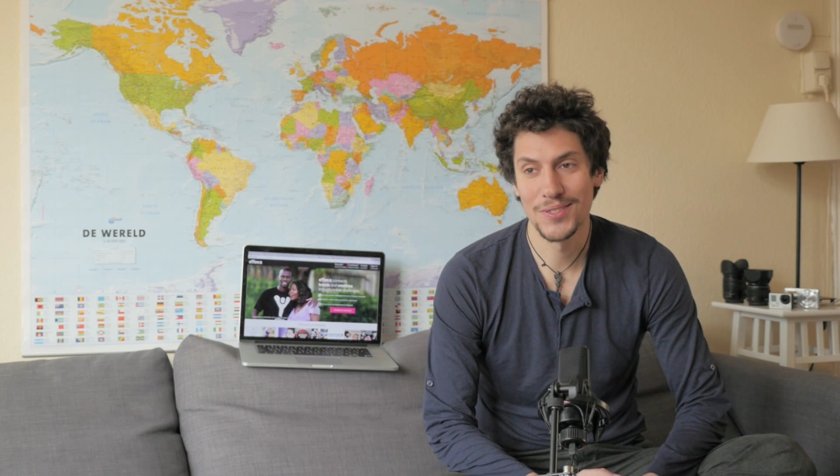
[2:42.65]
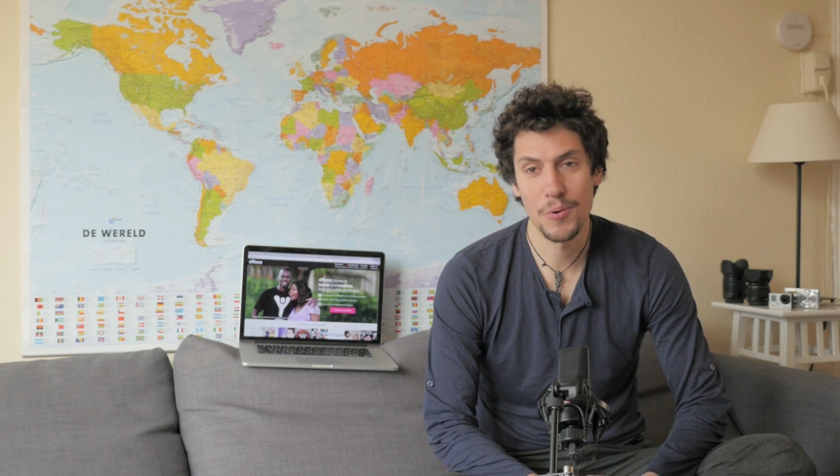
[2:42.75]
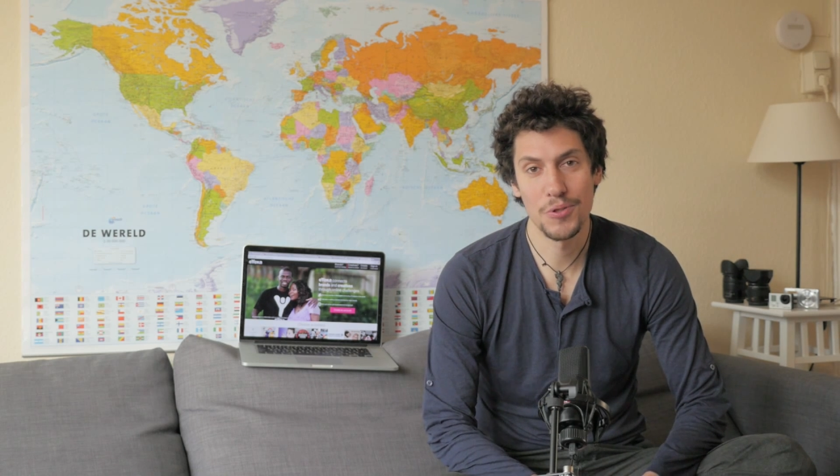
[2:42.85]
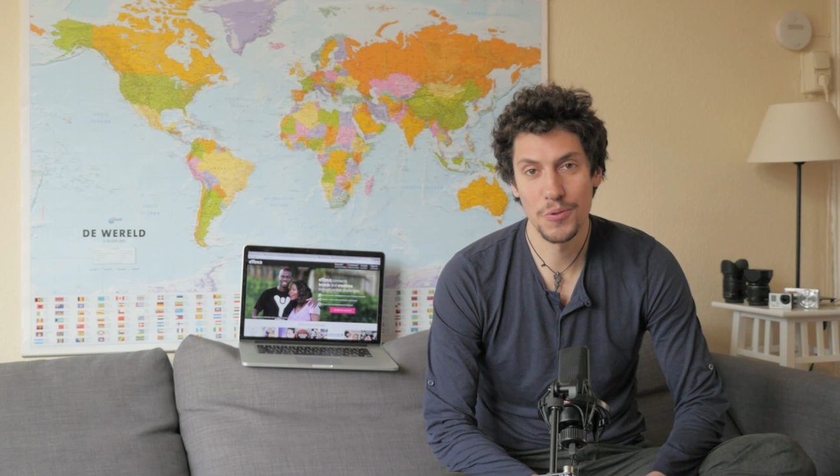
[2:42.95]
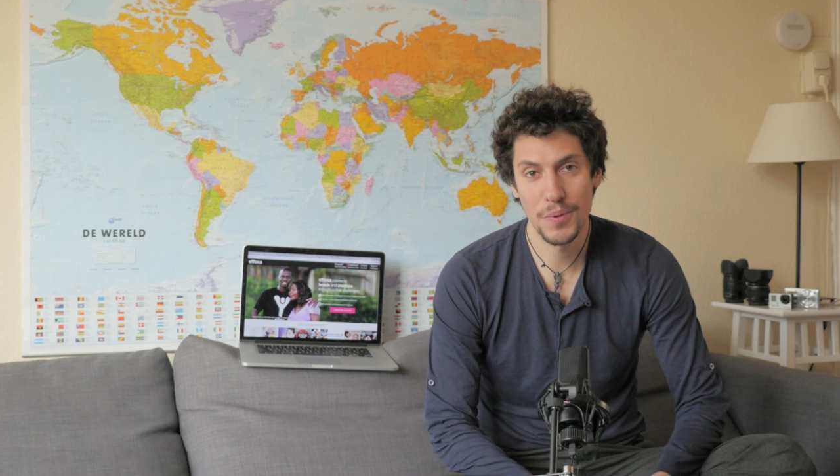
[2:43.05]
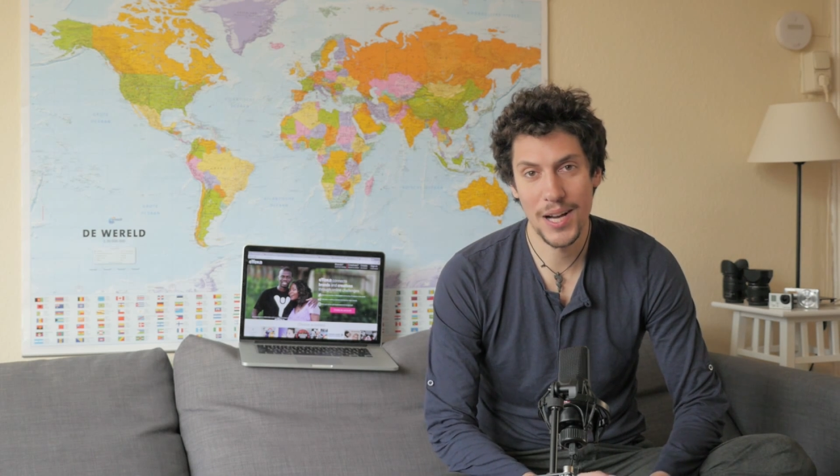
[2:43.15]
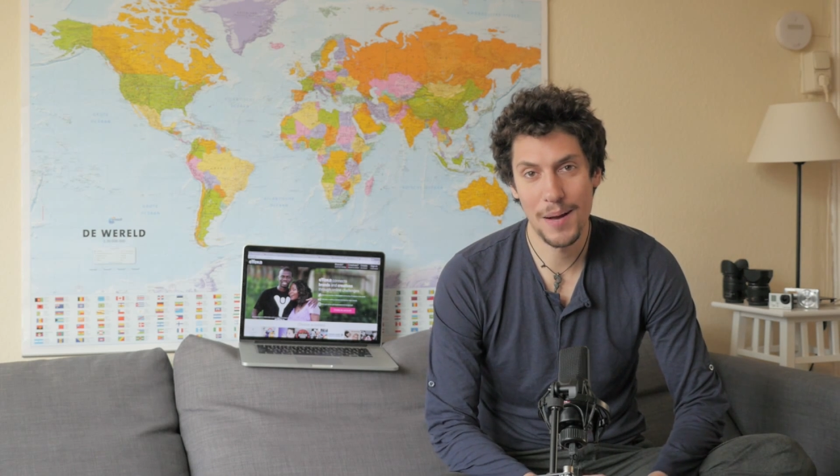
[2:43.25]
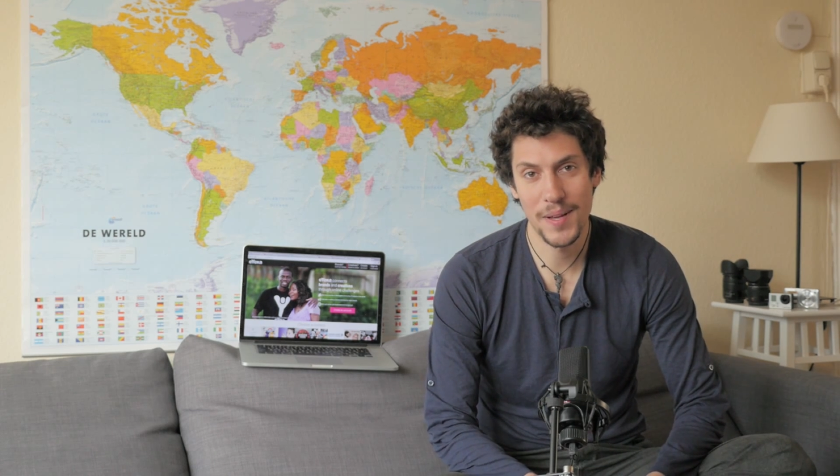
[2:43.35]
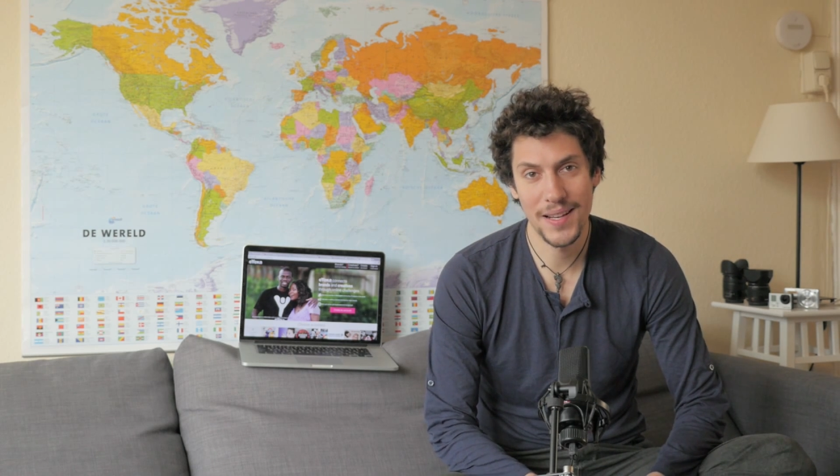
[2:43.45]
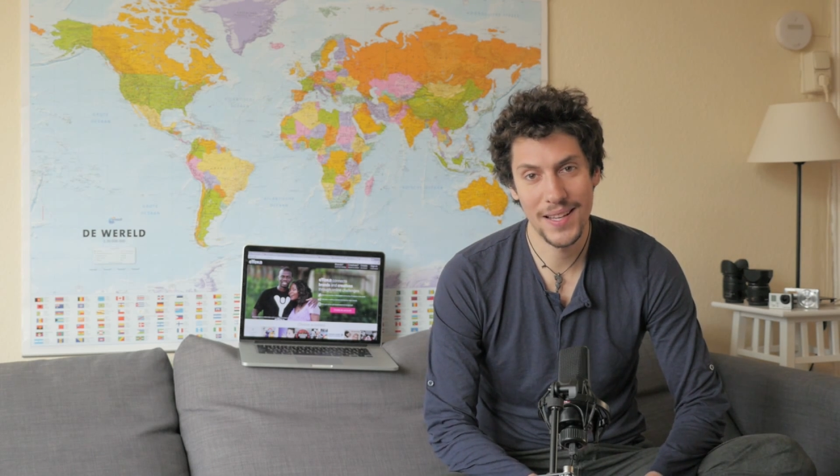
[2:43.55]
So I was super
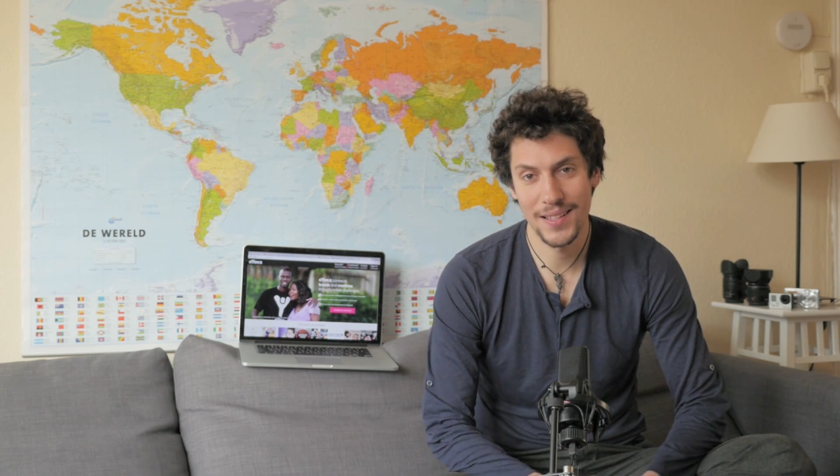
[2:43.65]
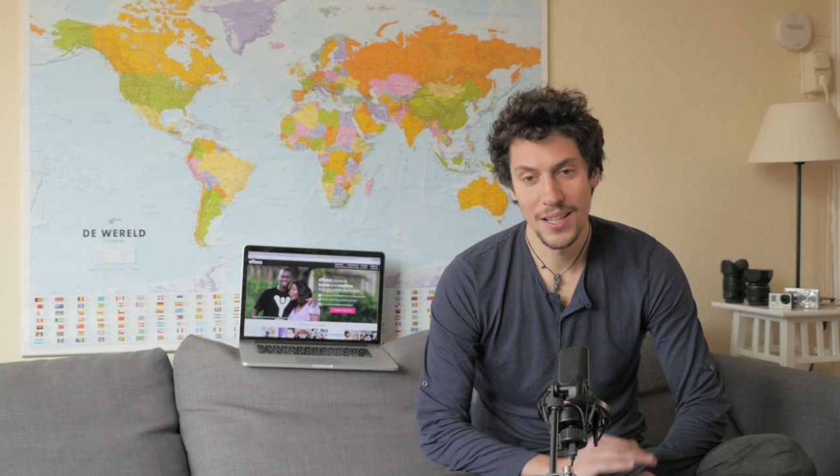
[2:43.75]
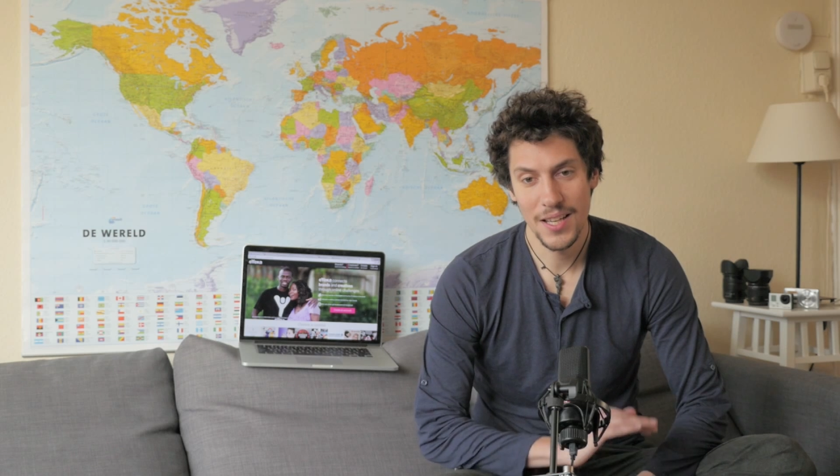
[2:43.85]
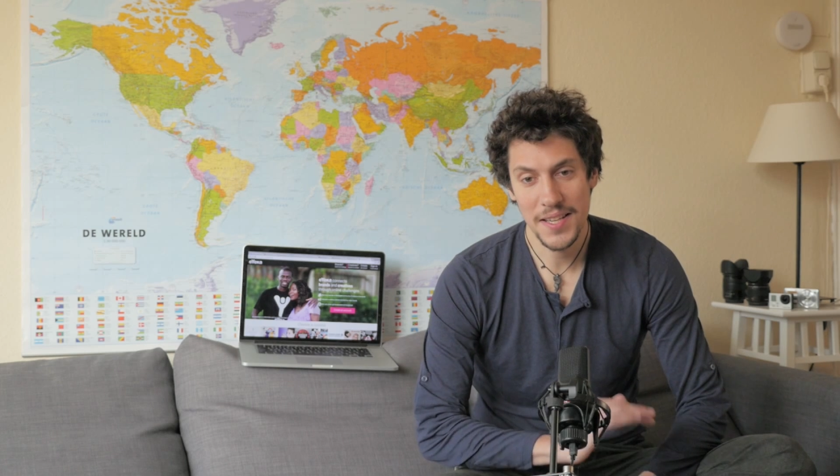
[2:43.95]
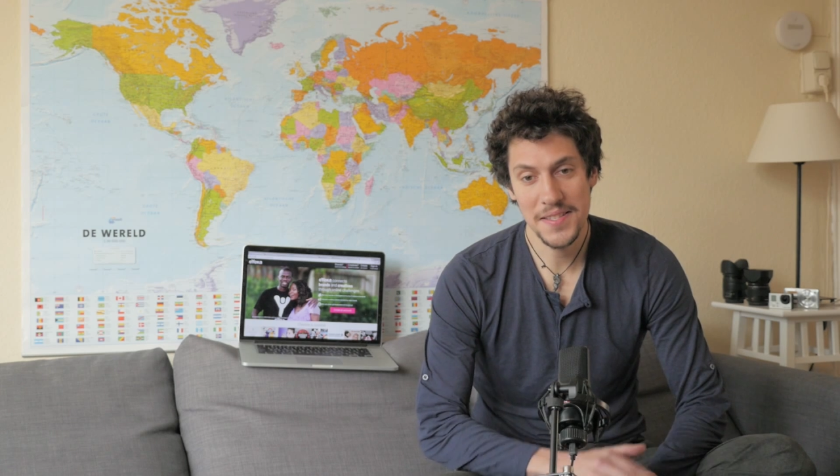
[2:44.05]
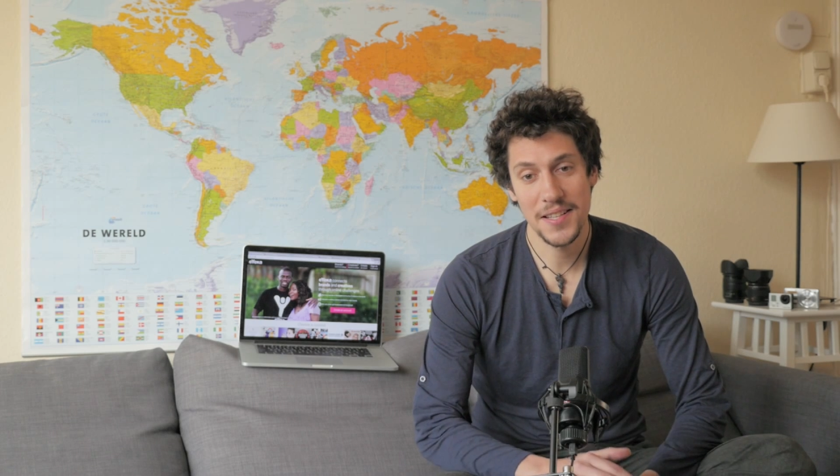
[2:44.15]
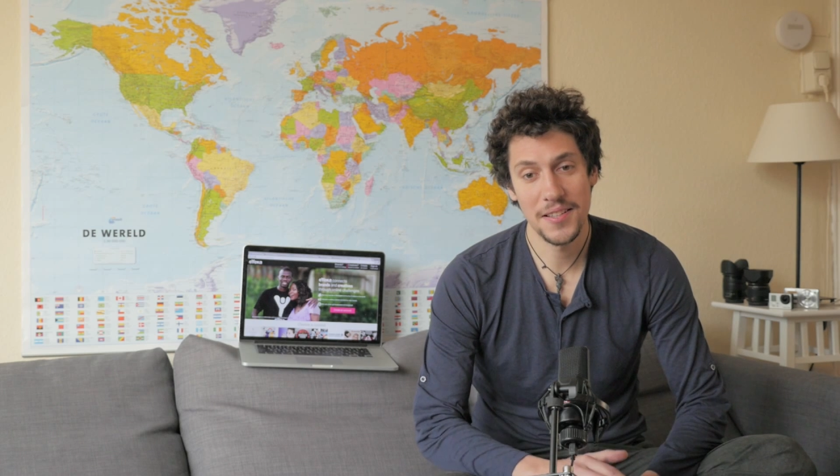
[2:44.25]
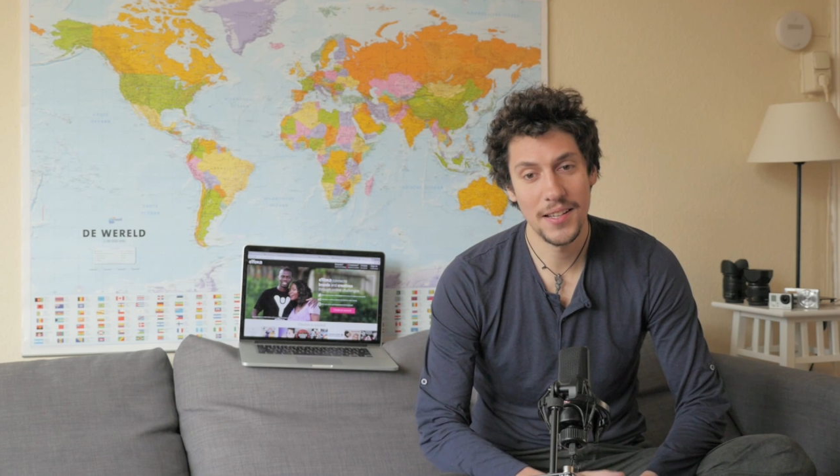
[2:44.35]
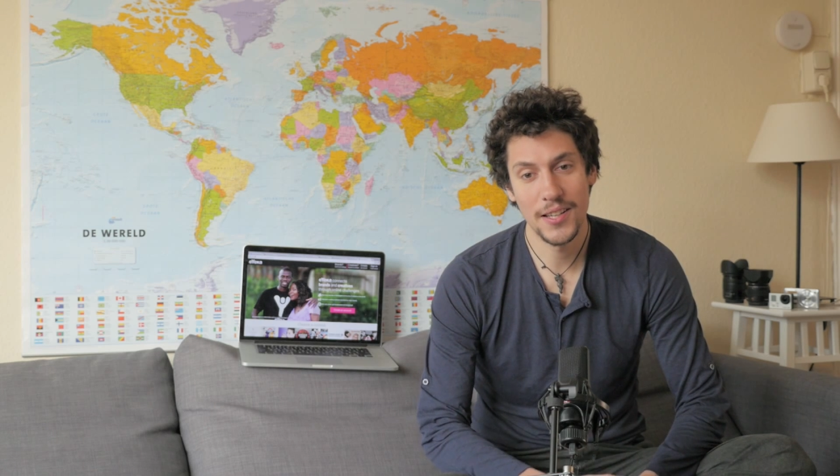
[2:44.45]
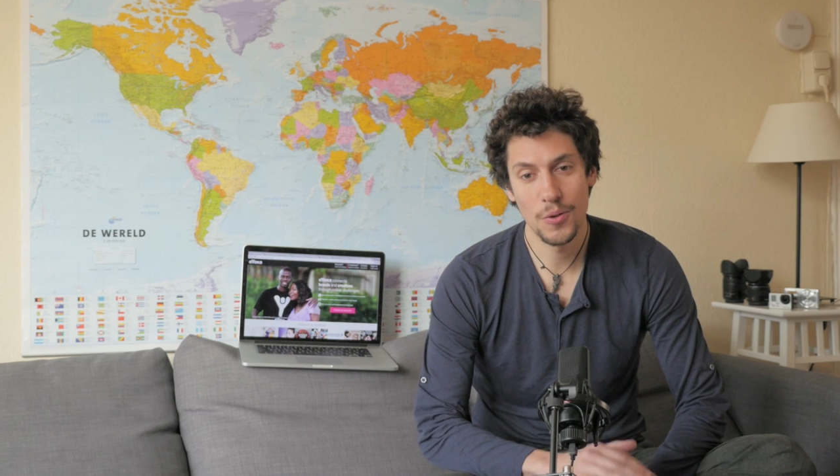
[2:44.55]
happy, and I
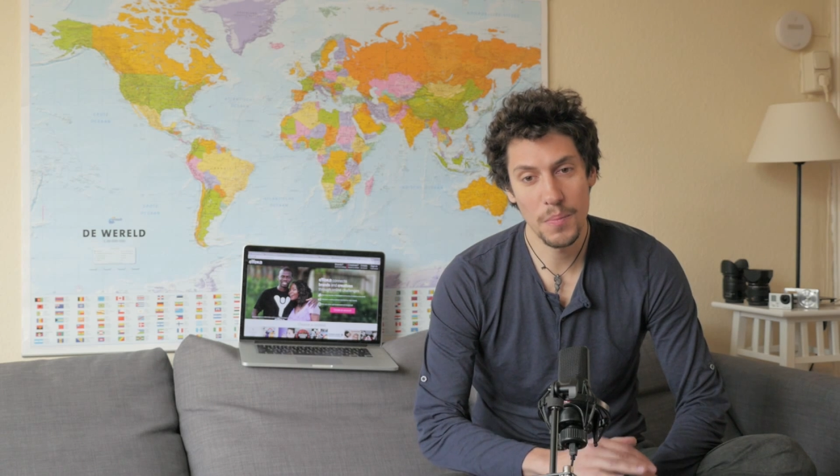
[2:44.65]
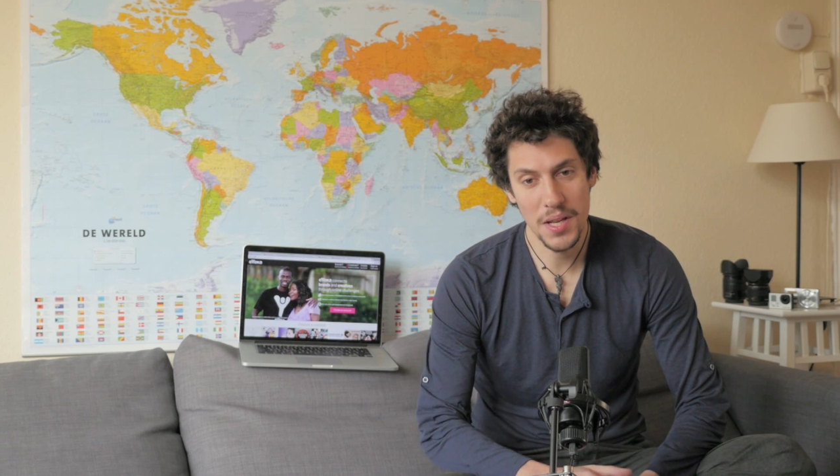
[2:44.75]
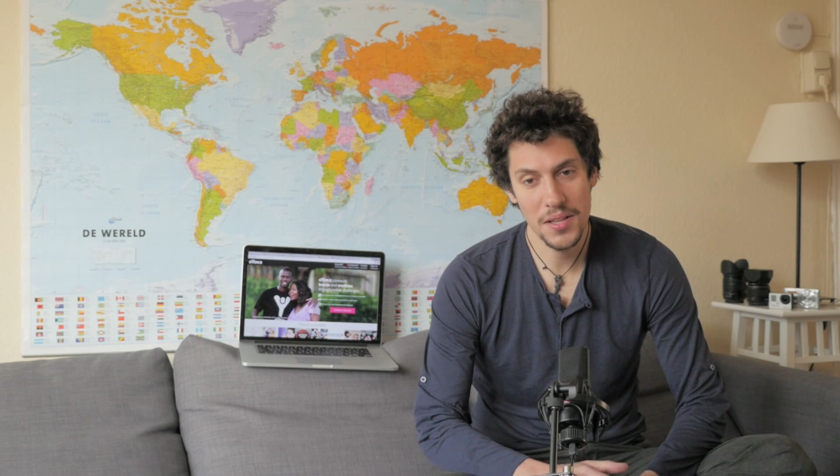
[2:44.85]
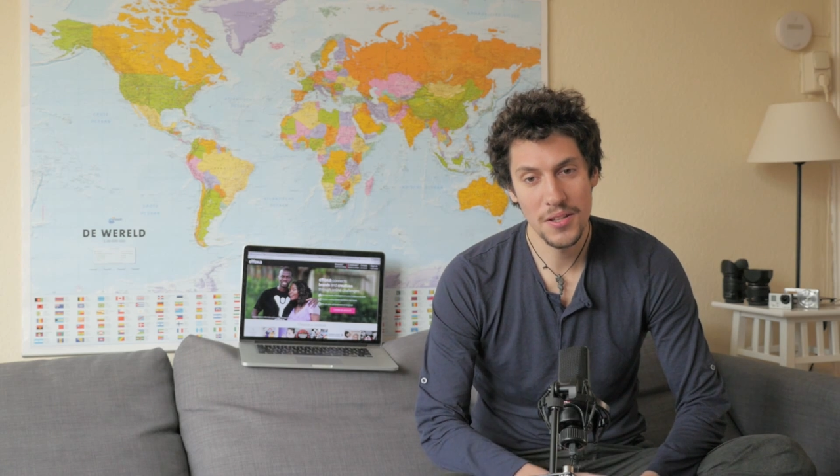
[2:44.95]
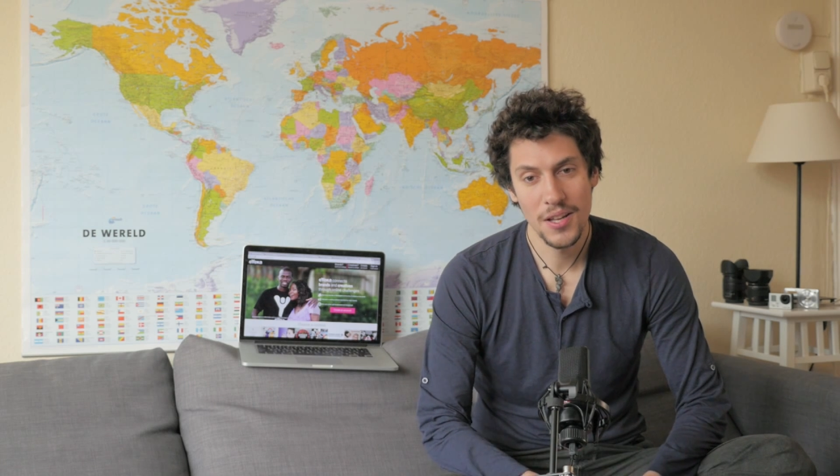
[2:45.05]
instantly committed